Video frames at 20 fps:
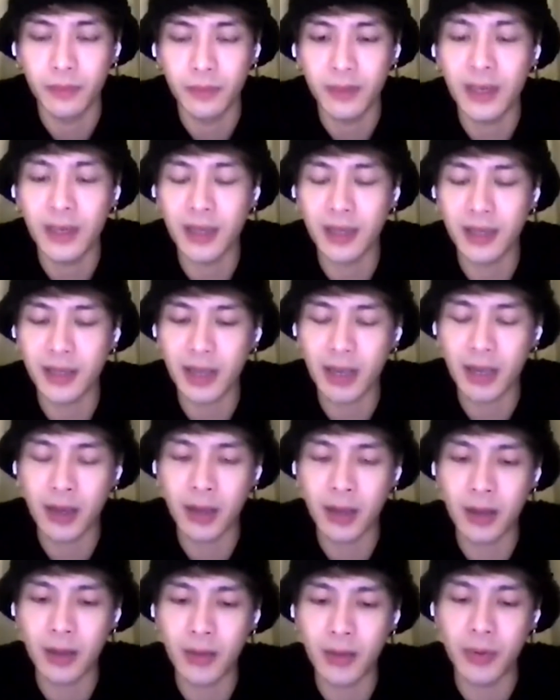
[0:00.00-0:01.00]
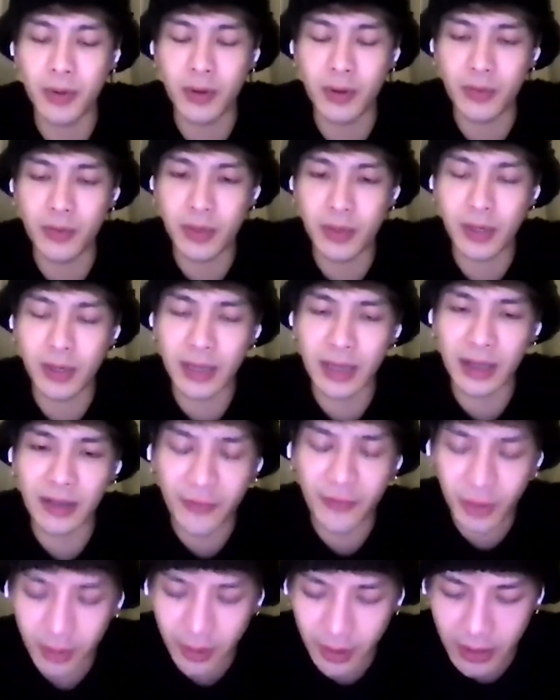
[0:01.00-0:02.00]
Yes, I
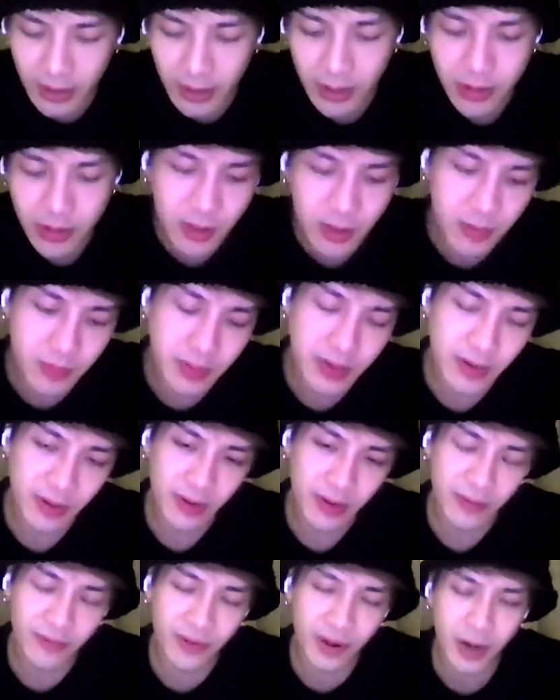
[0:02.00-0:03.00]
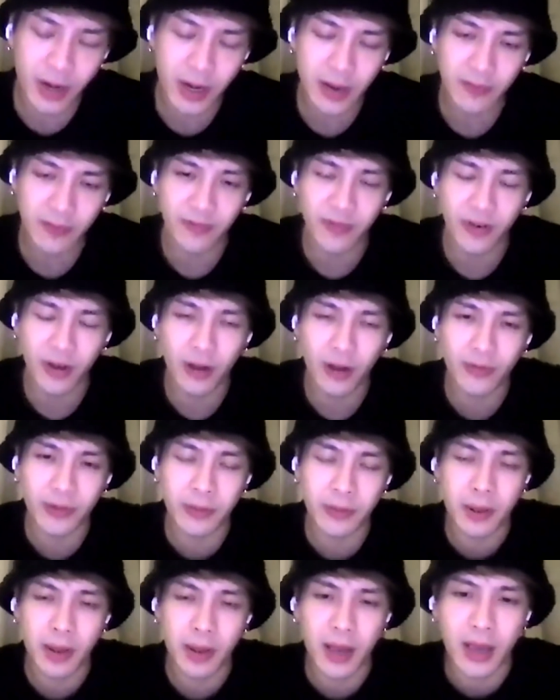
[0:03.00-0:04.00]
feel the need to be very involved
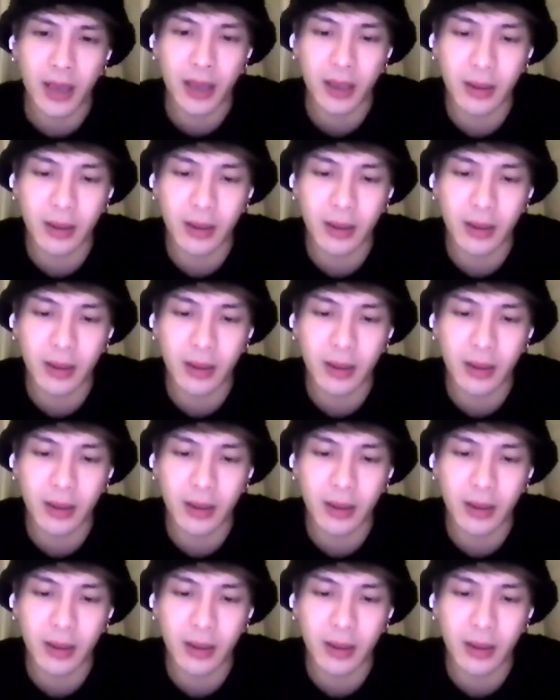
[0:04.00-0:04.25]
in my